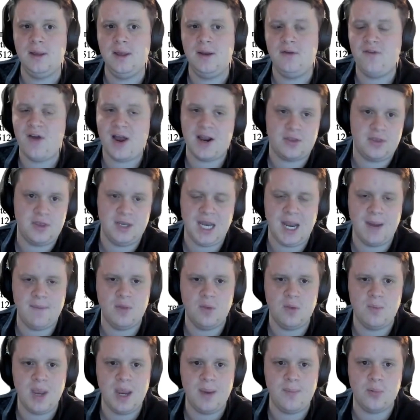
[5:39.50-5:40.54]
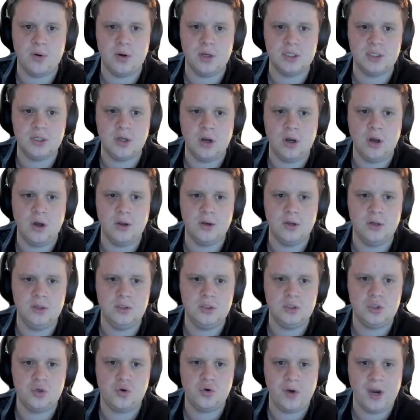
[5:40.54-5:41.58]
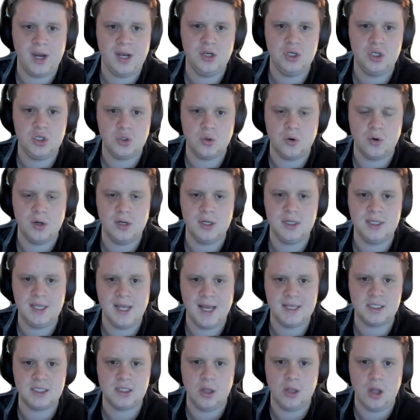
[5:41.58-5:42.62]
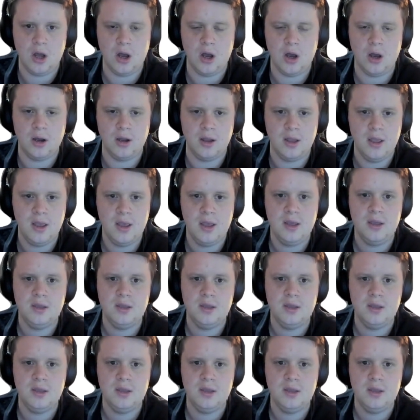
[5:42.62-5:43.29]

in fact, the name of the paper is called Train Short, Test Long.